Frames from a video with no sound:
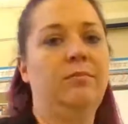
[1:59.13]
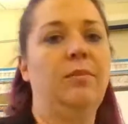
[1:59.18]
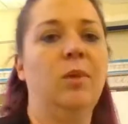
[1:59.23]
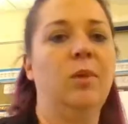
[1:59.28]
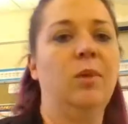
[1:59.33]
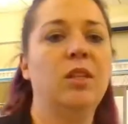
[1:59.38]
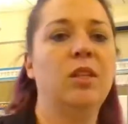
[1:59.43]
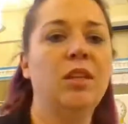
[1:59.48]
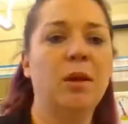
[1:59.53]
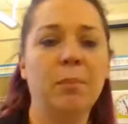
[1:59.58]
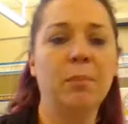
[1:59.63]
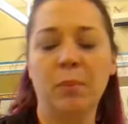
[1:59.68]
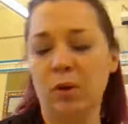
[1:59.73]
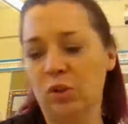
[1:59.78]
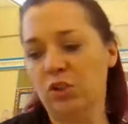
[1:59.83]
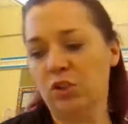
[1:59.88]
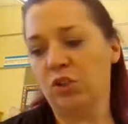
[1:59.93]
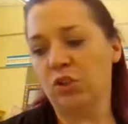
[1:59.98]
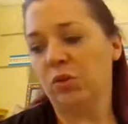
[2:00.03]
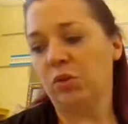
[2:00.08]
Number
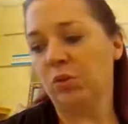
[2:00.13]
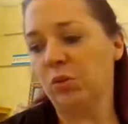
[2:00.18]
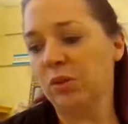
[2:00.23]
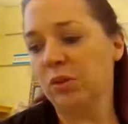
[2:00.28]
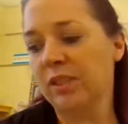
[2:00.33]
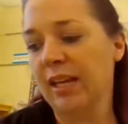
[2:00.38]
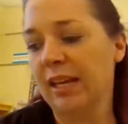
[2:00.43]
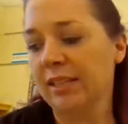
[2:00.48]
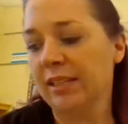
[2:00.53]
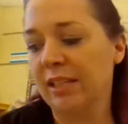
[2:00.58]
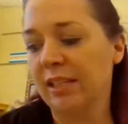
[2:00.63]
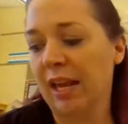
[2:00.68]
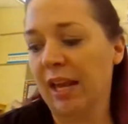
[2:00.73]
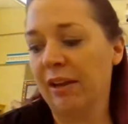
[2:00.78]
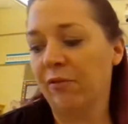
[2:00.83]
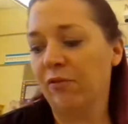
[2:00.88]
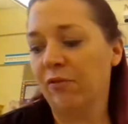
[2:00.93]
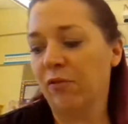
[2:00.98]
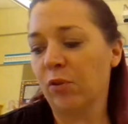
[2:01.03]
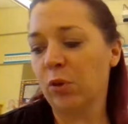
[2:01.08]
2 says
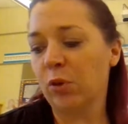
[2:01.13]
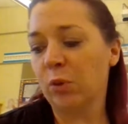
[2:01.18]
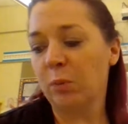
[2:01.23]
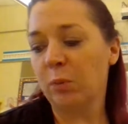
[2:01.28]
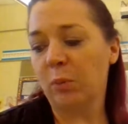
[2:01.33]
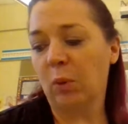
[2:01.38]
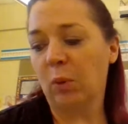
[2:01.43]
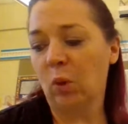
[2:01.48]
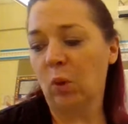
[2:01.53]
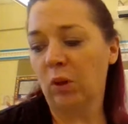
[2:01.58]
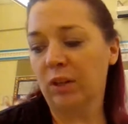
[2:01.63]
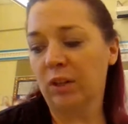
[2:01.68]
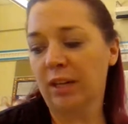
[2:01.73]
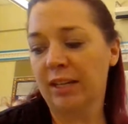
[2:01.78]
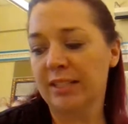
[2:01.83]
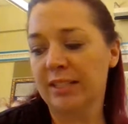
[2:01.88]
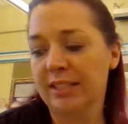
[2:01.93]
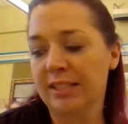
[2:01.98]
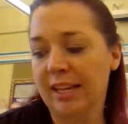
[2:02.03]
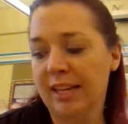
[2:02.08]
a fruit bowl
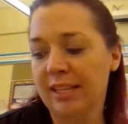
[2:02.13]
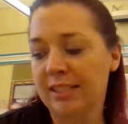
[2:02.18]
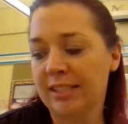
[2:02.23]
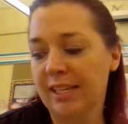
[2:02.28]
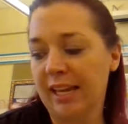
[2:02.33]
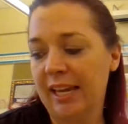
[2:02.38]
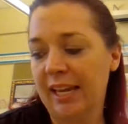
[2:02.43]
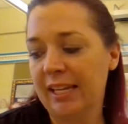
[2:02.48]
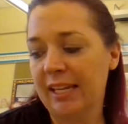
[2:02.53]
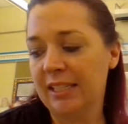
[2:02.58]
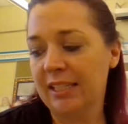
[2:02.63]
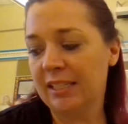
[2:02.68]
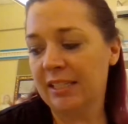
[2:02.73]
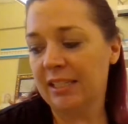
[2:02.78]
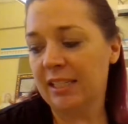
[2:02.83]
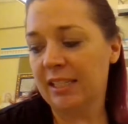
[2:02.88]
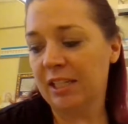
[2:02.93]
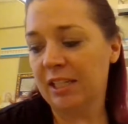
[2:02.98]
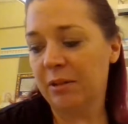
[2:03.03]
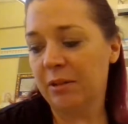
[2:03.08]
contains
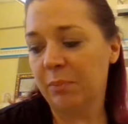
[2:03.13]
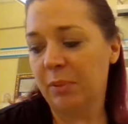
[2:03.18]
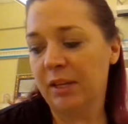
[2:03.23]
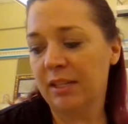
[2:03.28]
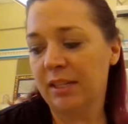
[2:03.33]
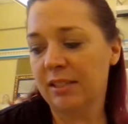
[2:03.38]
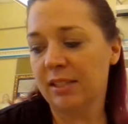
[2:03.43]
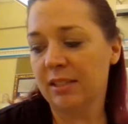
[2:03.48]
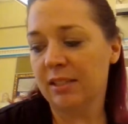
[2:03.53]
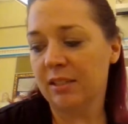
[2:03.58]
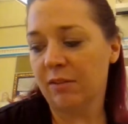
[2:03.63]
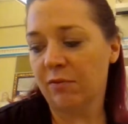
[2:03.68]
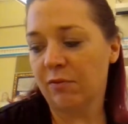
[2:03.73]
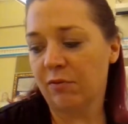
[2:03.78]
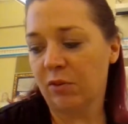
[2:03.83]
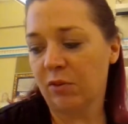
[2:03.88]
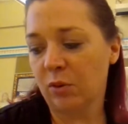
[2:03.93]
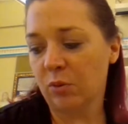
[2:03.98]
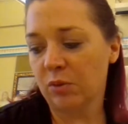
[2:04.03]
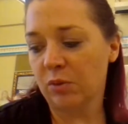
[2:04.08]
18 pieces of
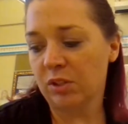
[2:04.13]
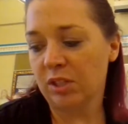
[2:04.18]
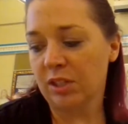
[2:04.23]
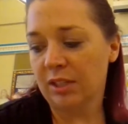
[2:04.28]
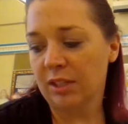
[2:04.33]
fruit.